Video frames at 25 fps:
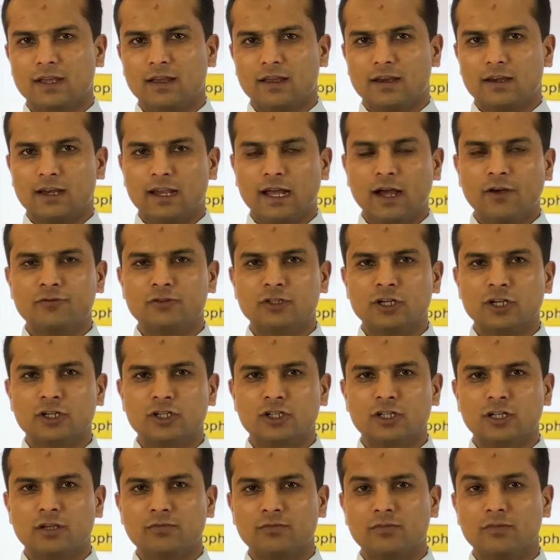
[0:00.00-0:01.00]
Left
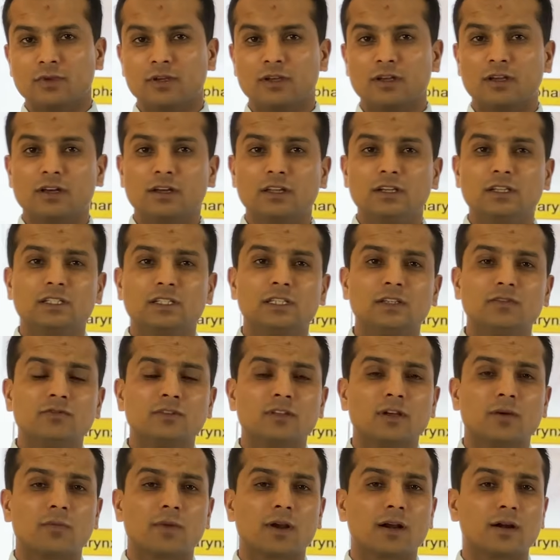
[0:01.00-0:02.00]
atrium receiving
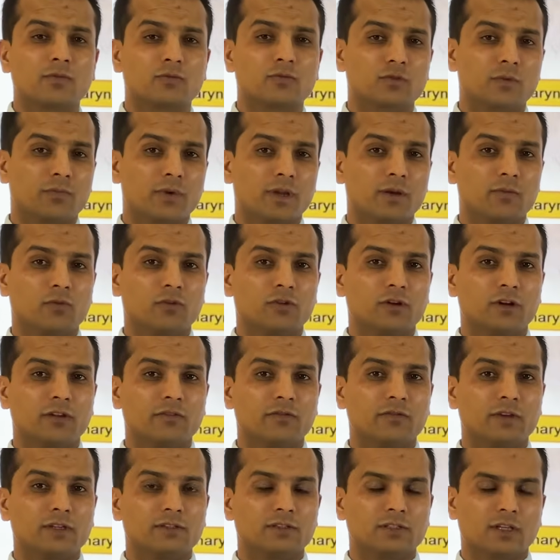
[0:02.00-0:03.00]
the blood through pulmonary
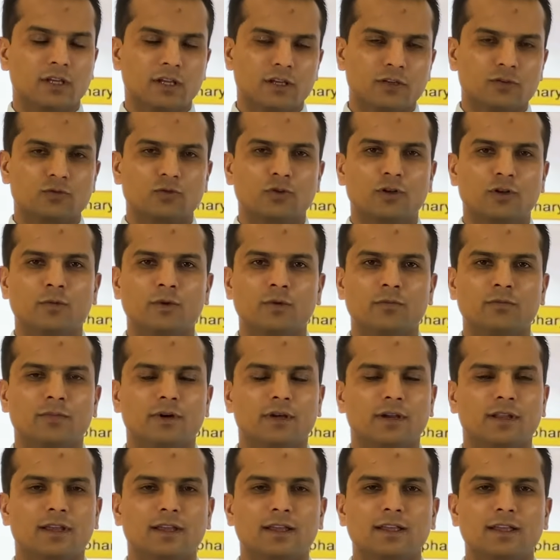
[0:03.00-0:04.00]
veins. So remember,
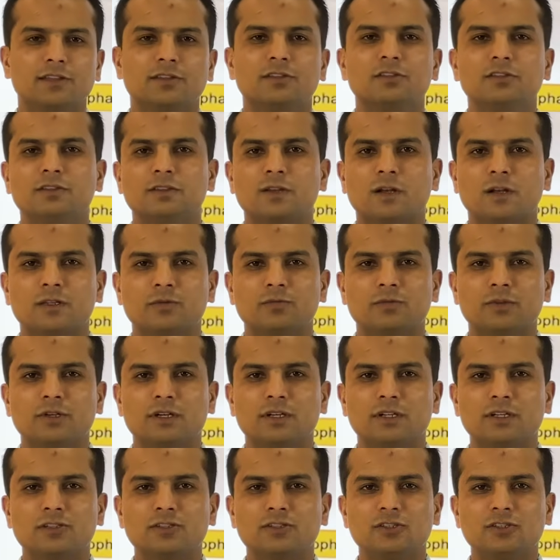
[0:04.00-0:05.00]
this
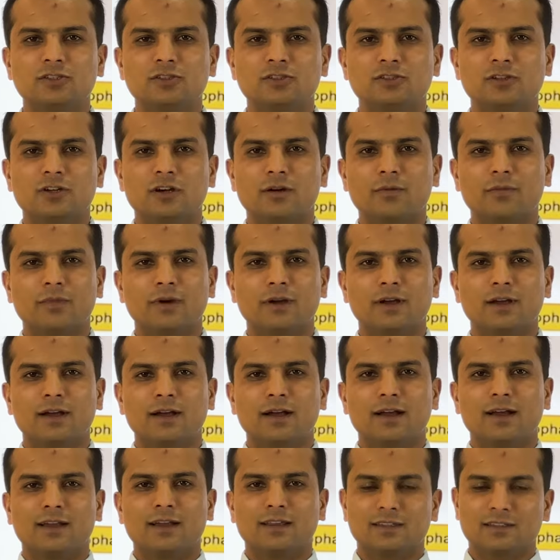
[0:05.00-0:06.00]
respiratory system
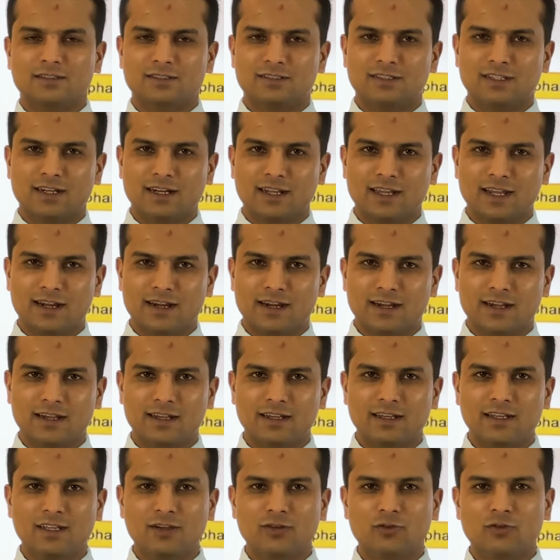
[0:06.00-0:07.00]
is
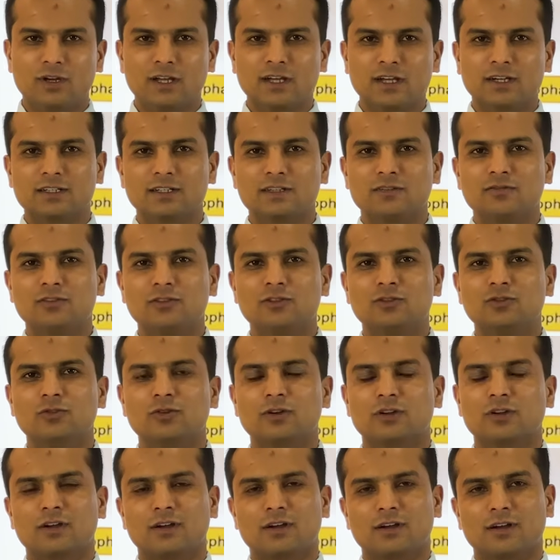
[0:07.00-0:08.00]
directly connected with your
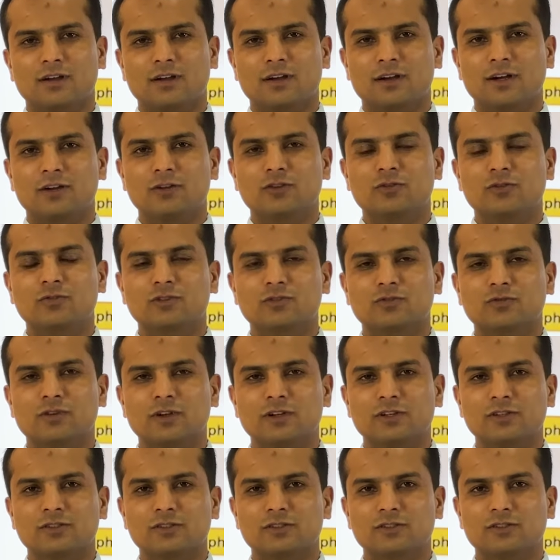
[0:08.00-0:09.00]

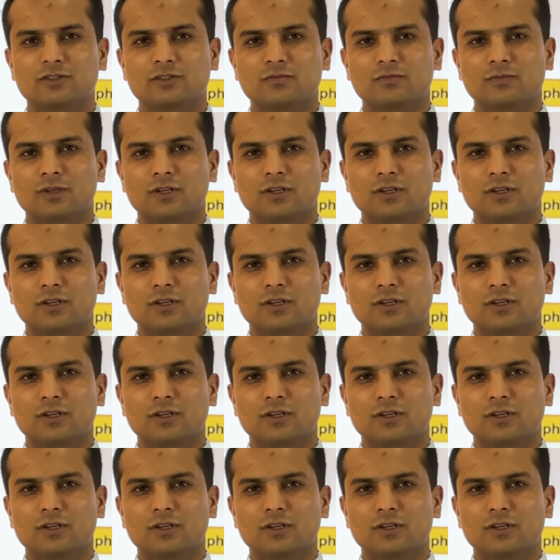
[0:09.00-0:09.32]
cardiovascular system.